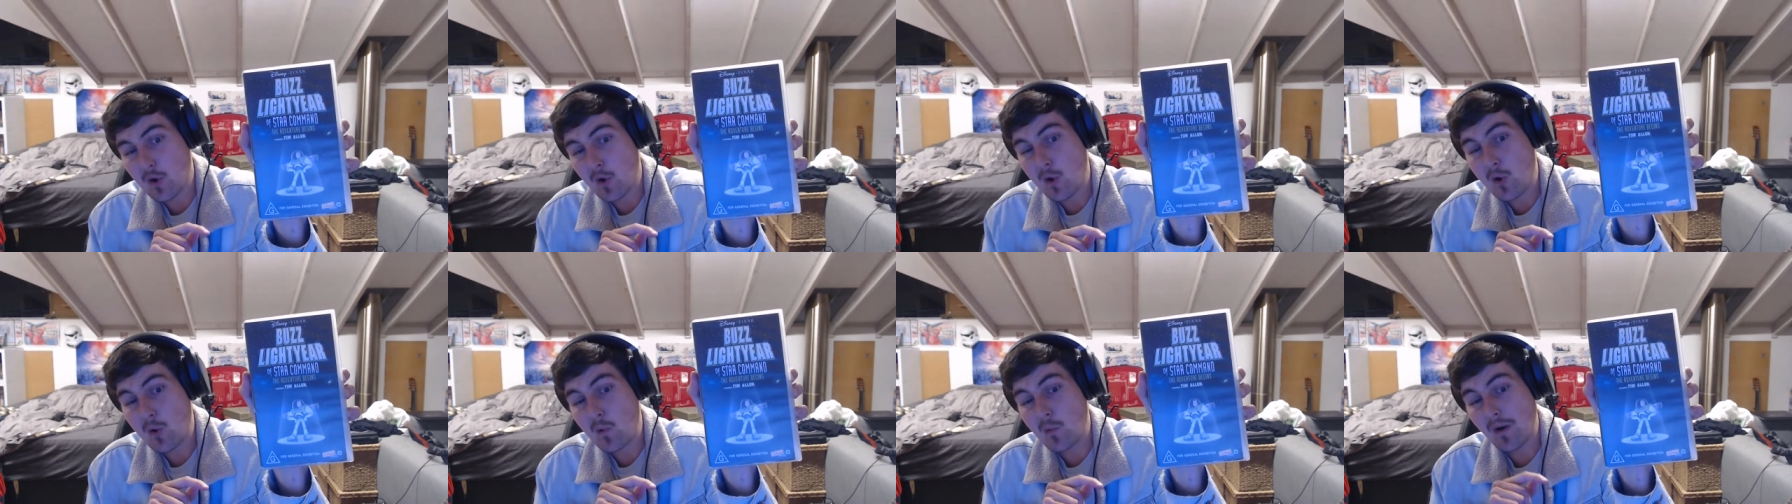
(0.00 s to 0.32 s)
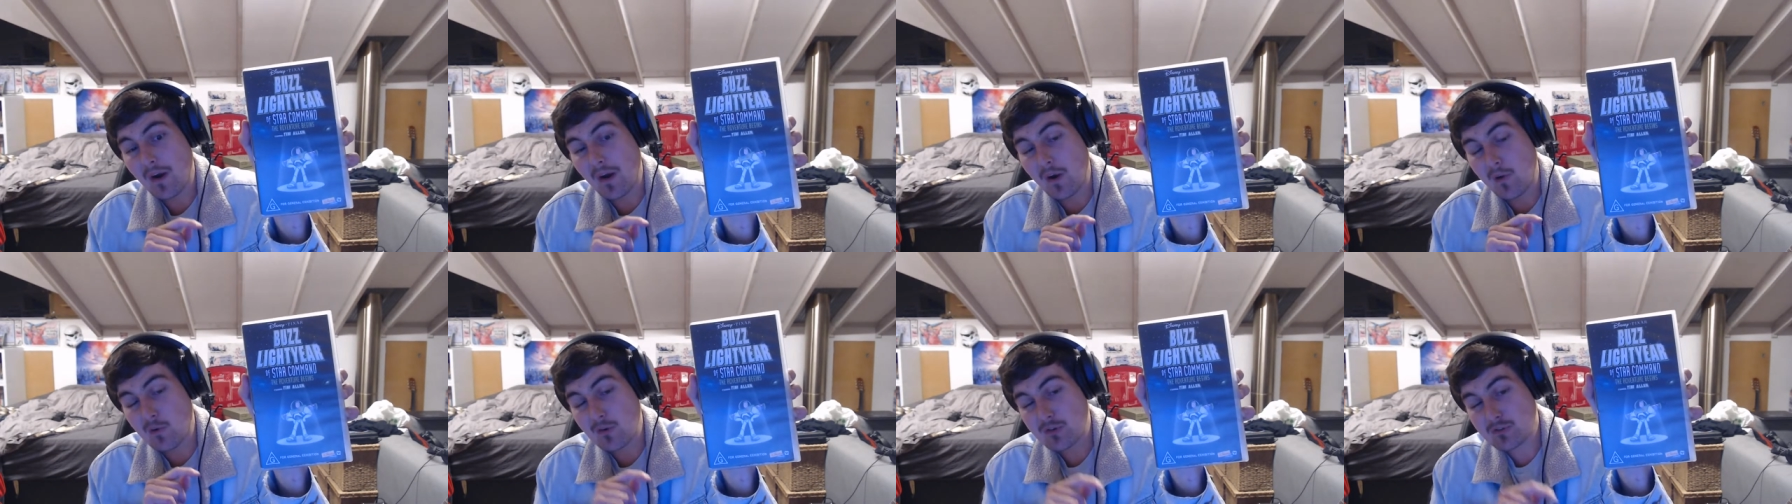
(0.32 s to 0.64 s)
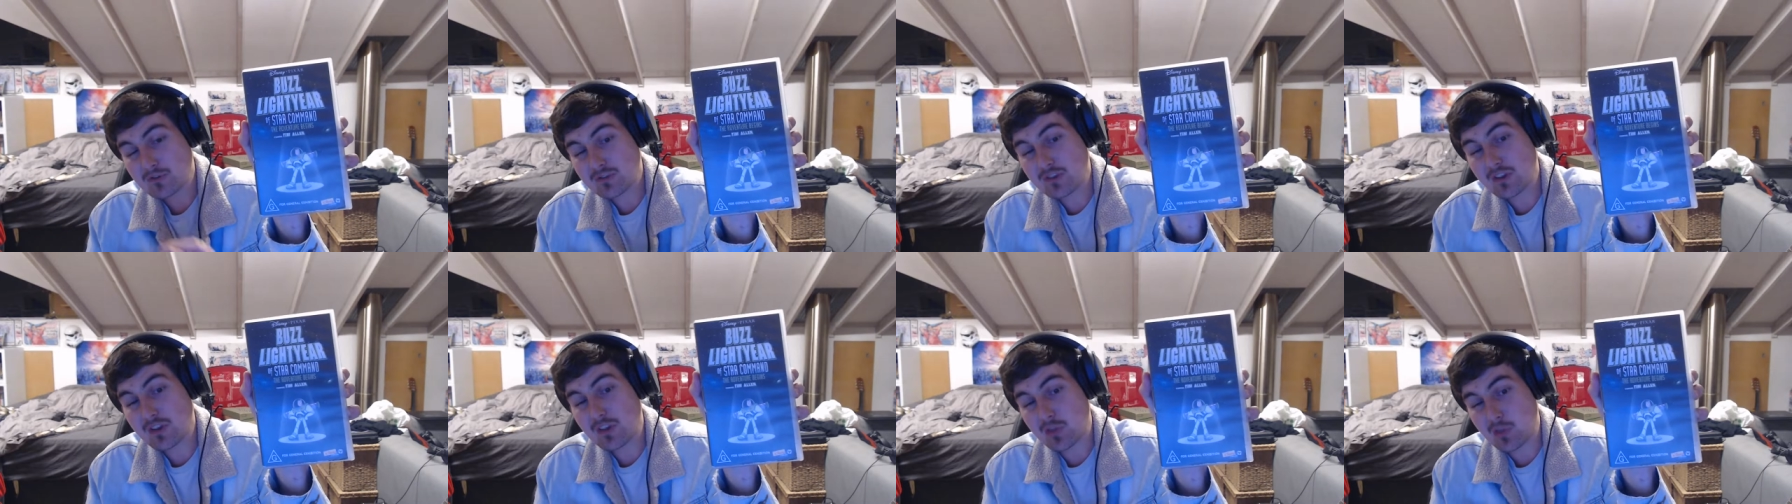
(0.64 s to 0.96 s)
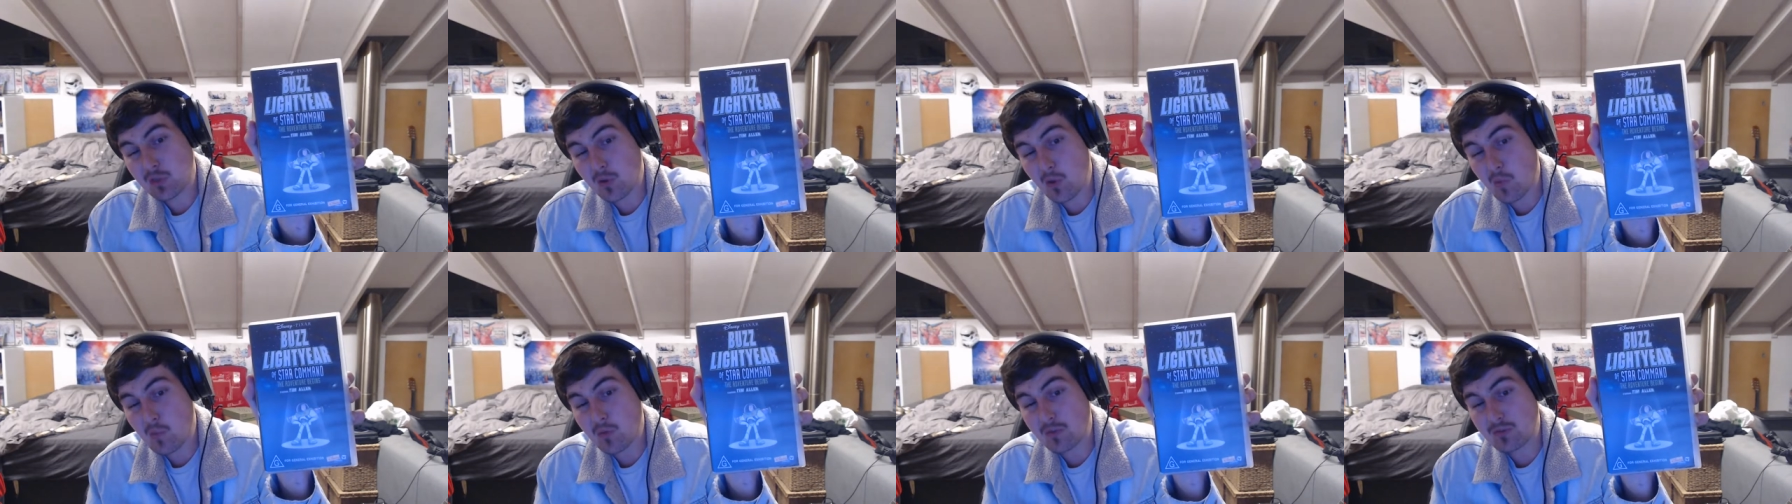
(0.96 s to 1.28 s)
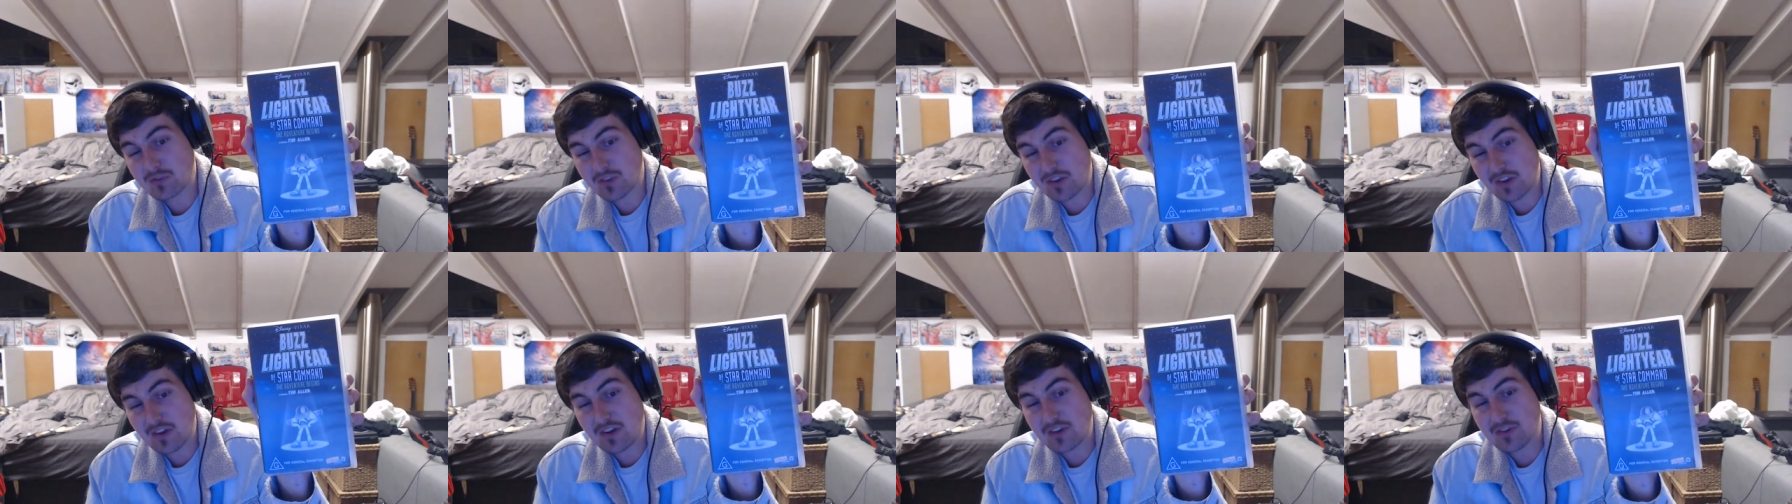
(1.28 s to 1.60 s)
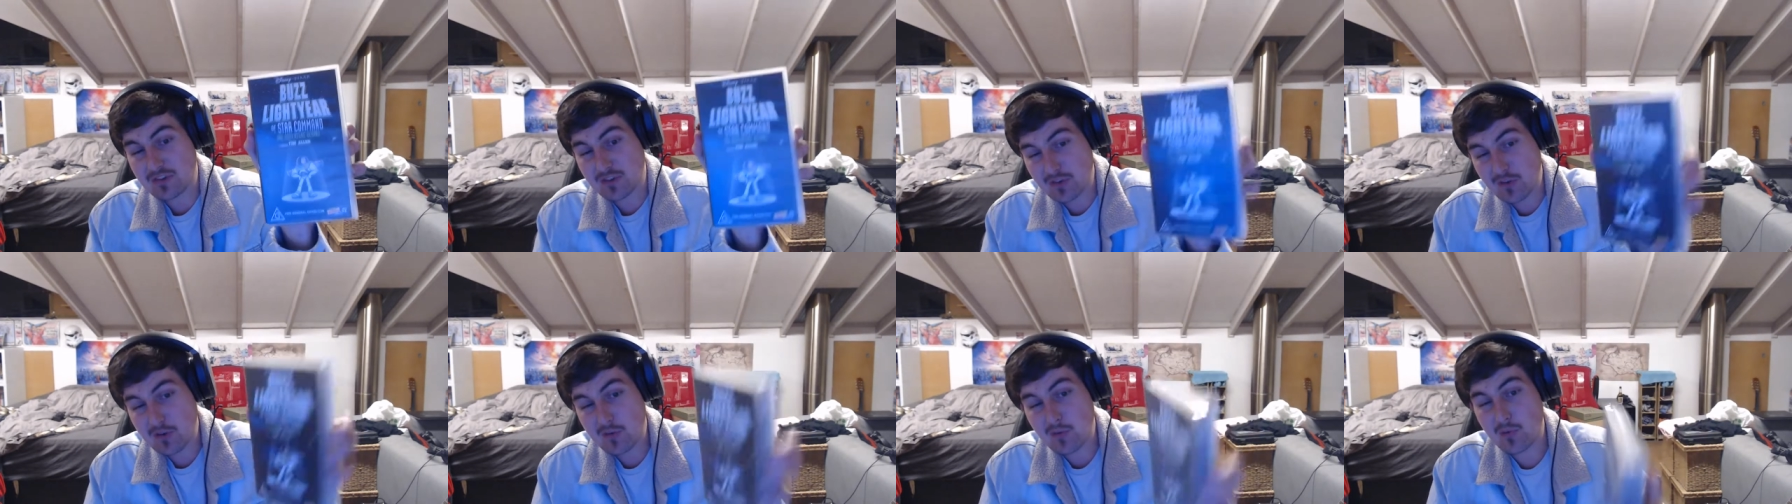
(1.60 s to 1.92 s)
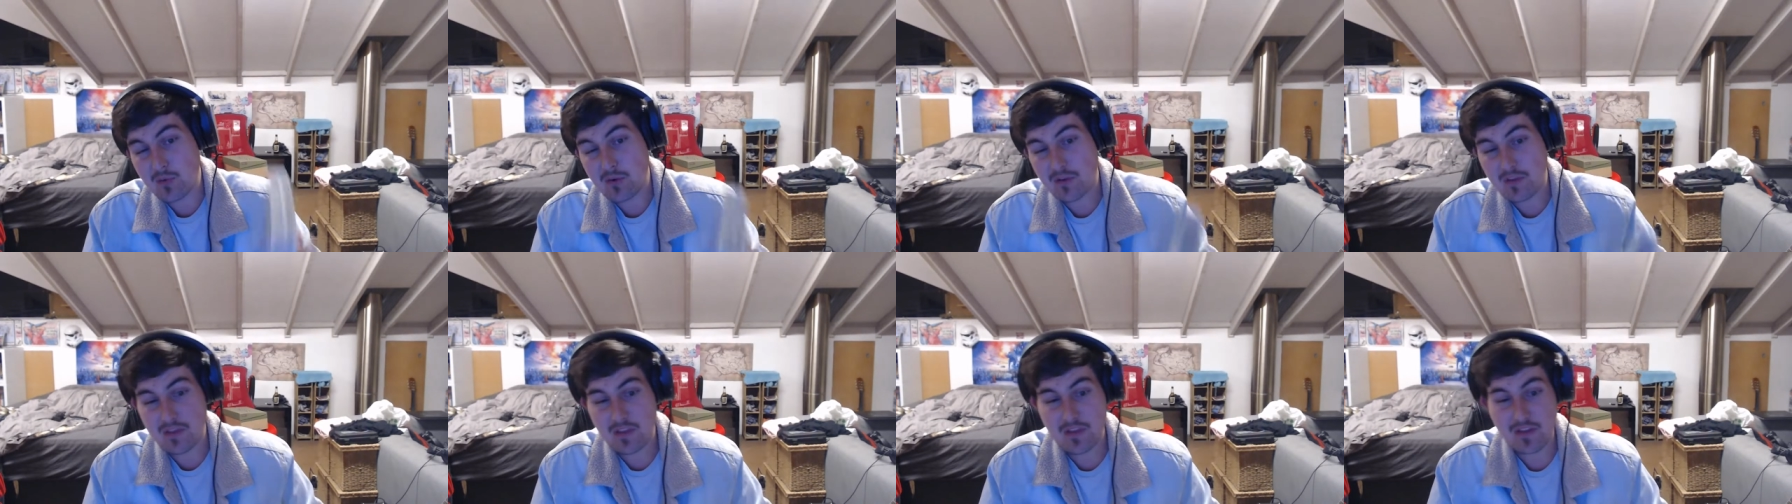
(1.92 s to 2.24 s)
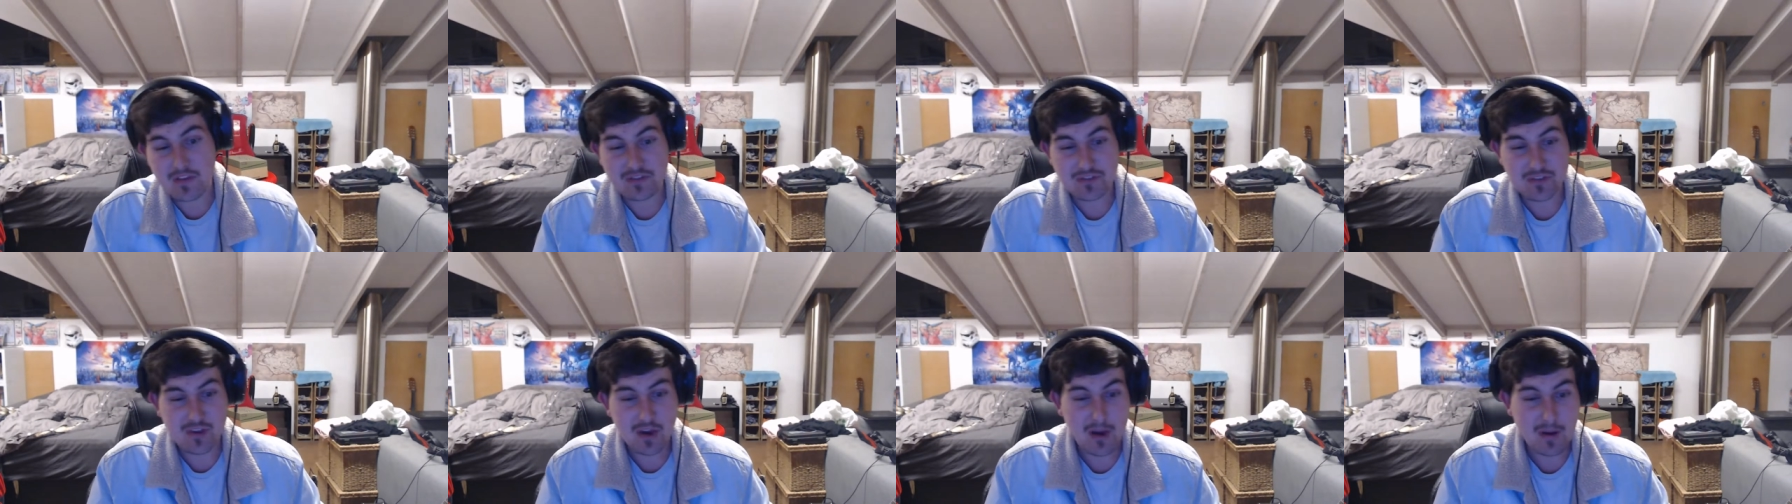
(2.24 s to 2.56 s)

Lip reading: who I originally thought was gonna do this